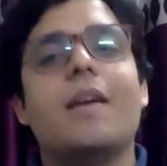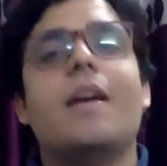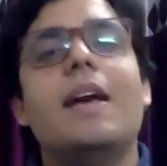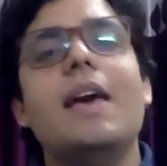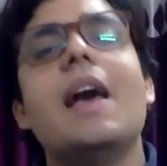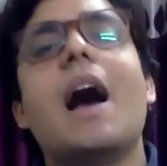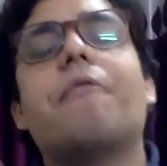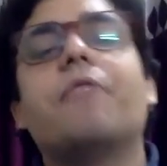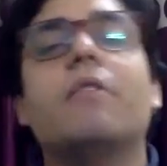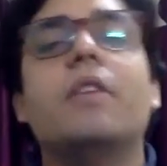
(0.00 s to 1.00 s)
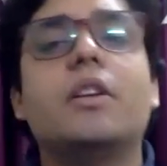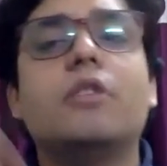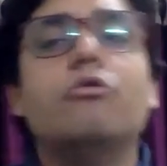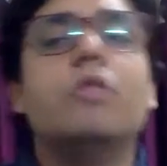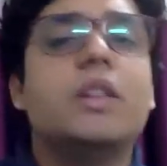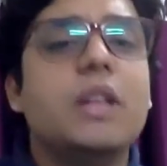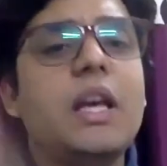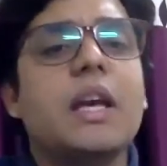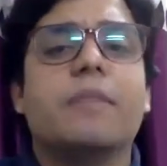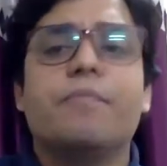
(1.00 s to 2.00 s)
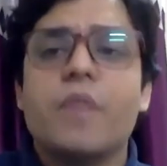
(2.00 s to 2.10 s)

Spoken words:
A afterwards sues C